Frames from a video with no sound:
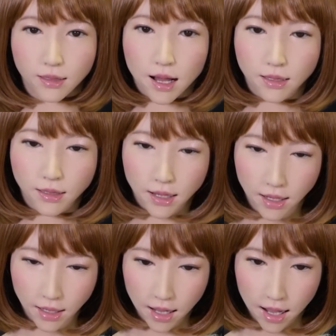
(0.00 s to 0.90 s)
Thank
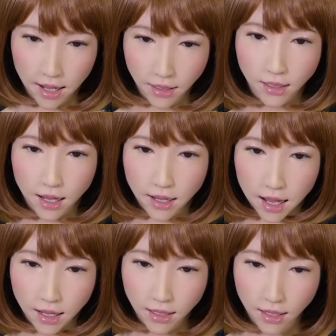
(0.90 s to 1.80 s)
you, Eileen, for the
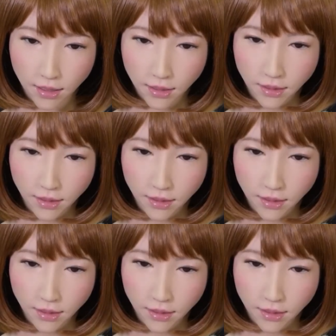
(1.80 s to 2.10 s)
question.